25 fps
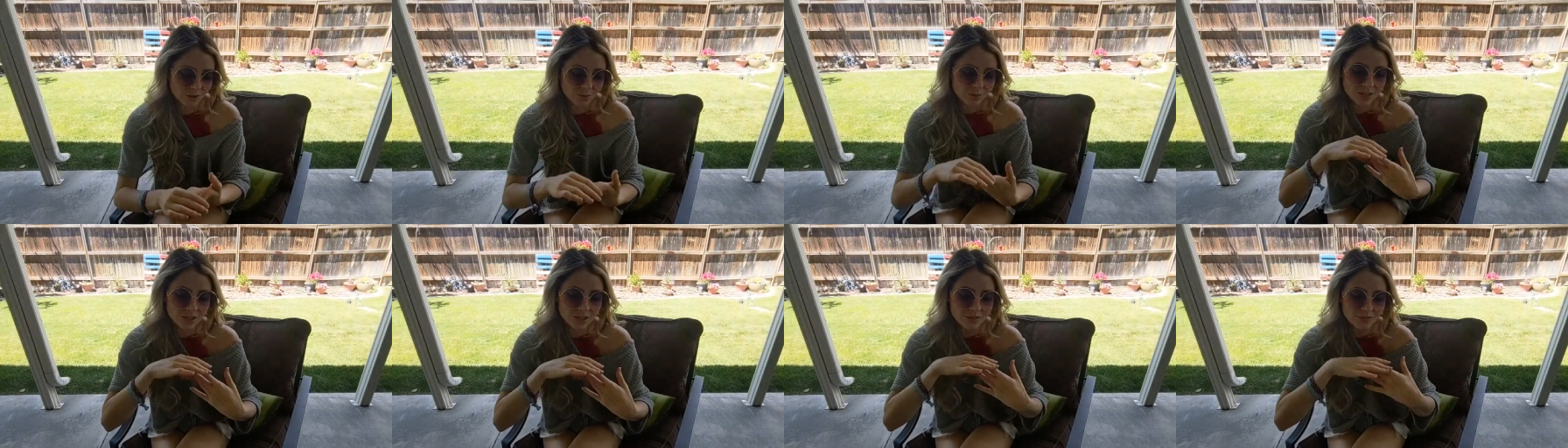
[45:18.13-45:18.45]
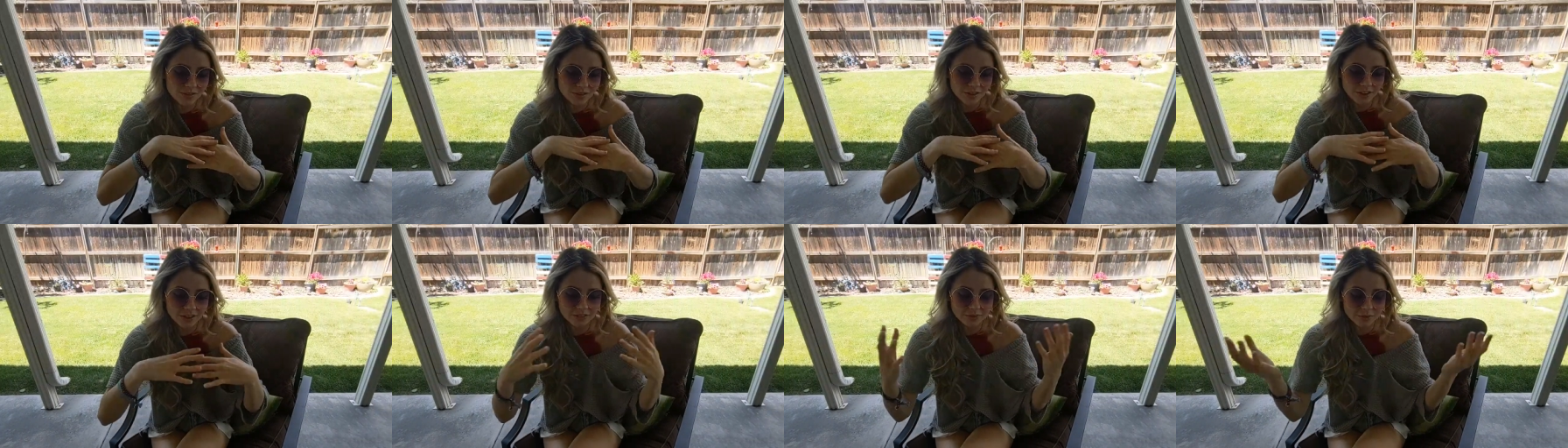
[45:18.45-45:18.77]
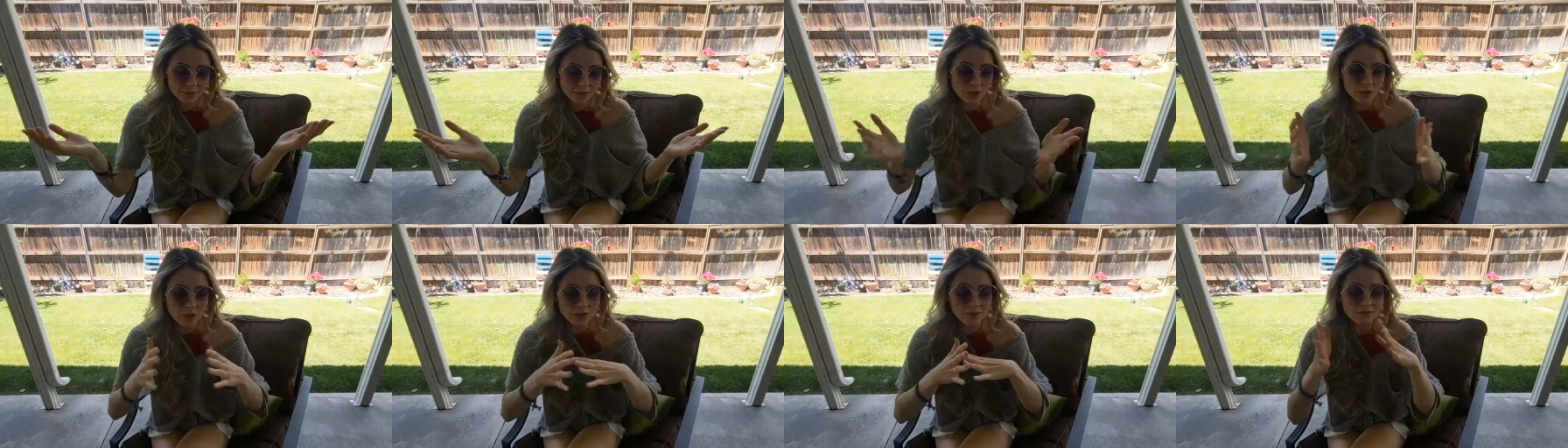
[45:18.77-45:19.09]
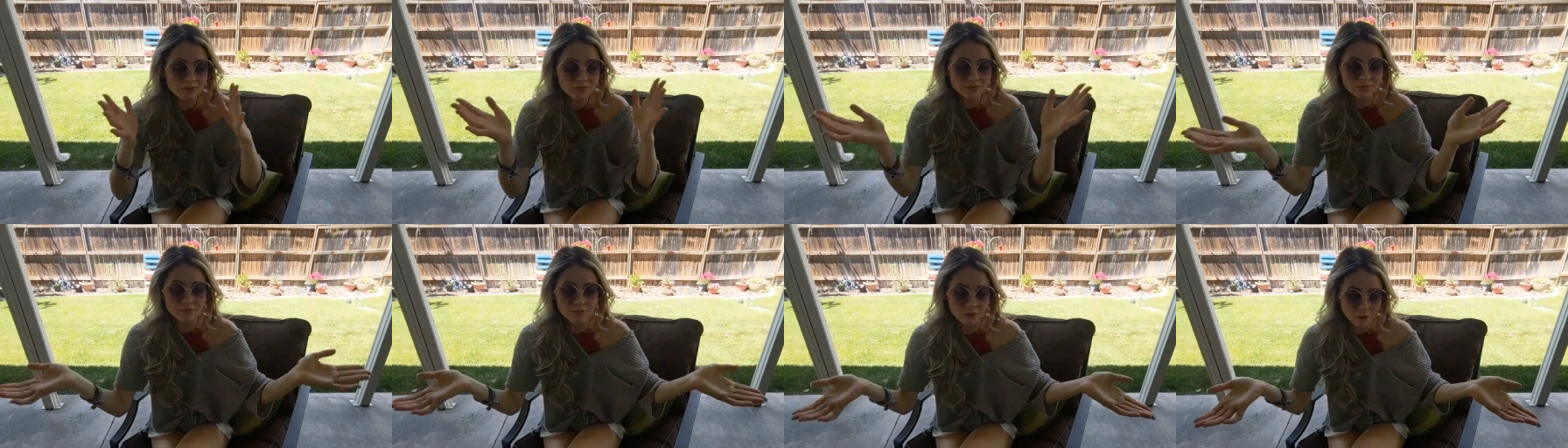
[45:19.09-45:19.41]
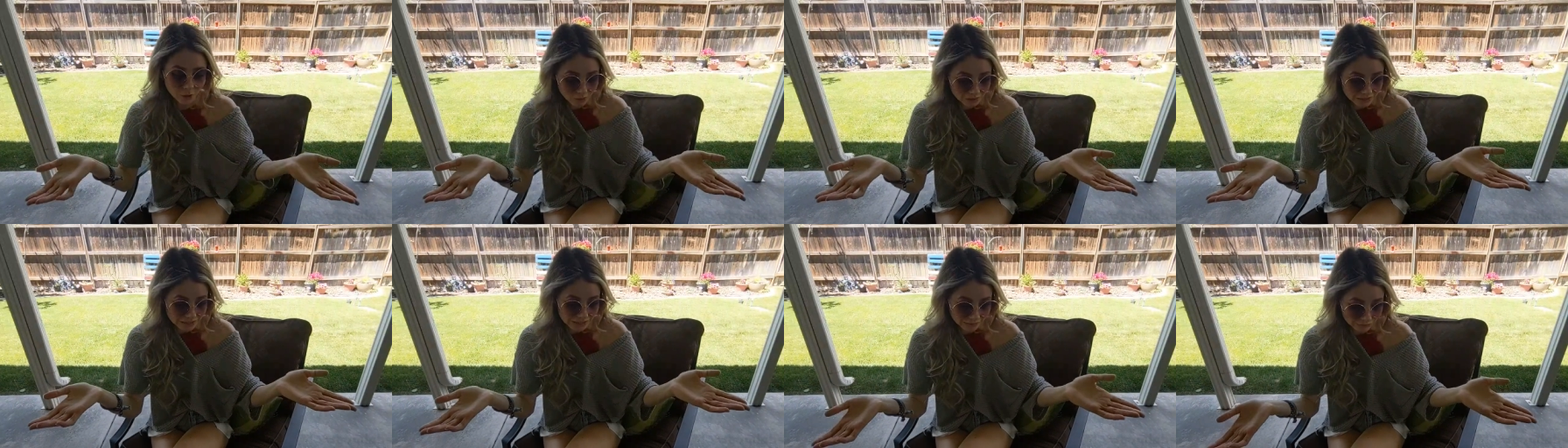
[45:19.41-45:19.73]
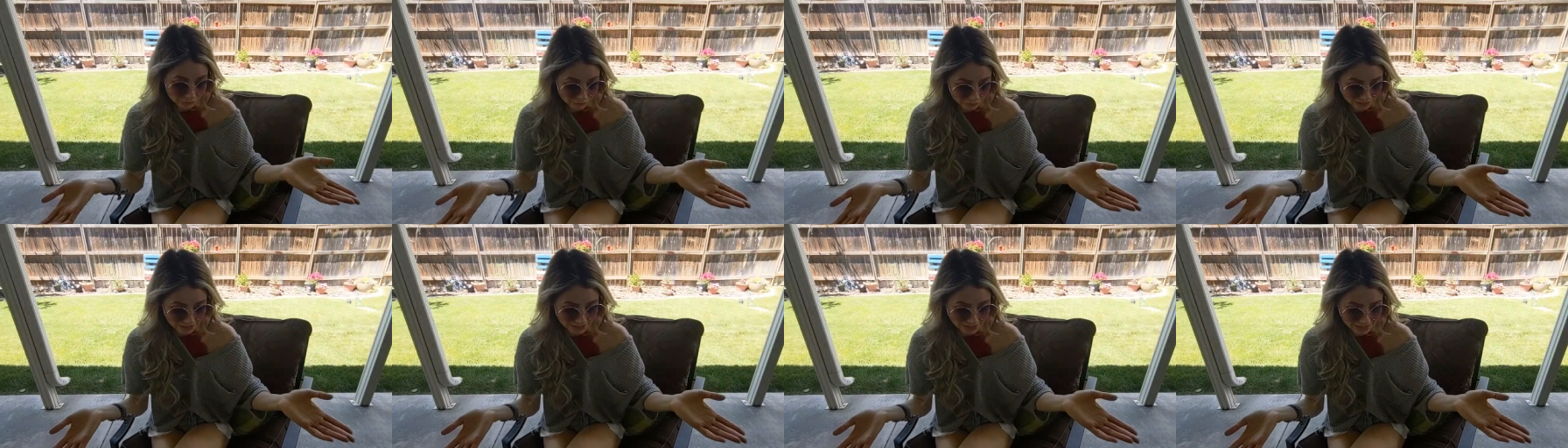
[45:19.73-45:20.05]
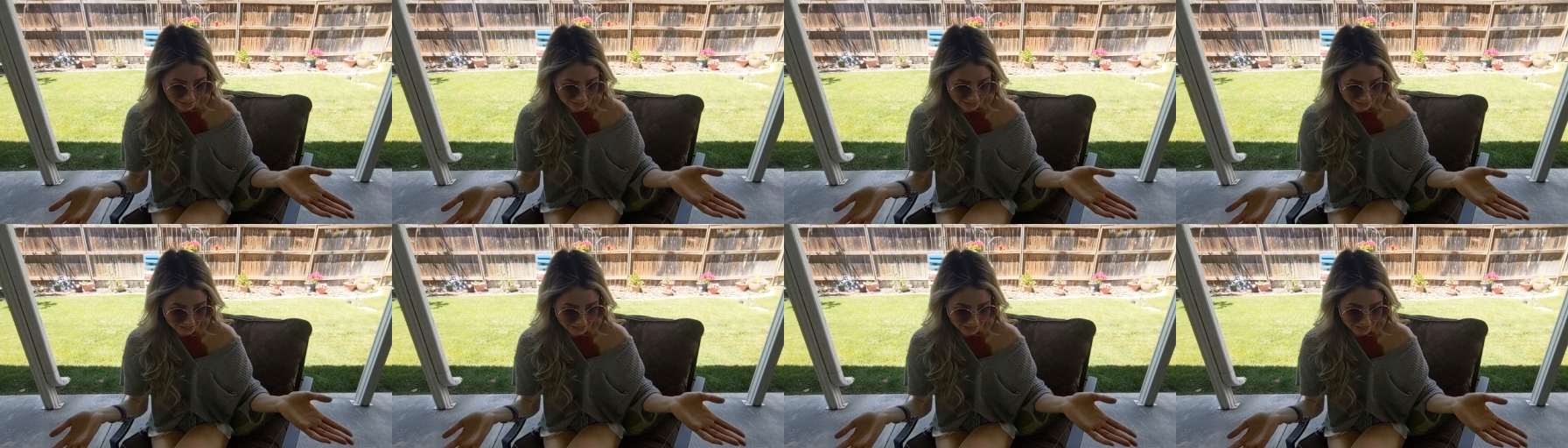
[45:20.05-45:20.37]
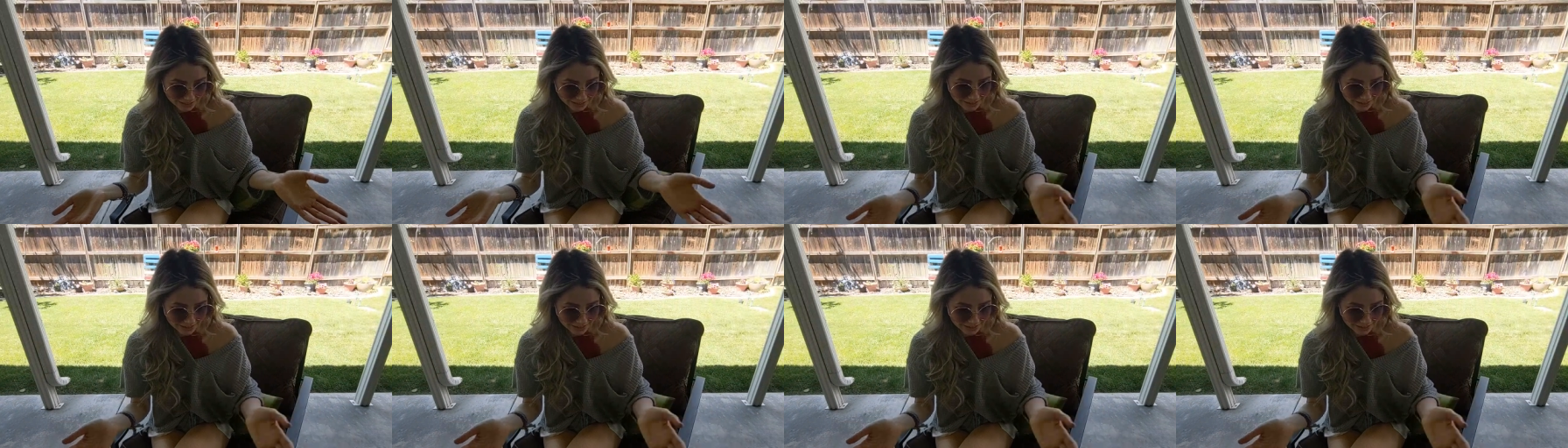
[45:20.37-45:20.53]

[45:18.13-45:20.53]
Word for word: So we ver we look very different.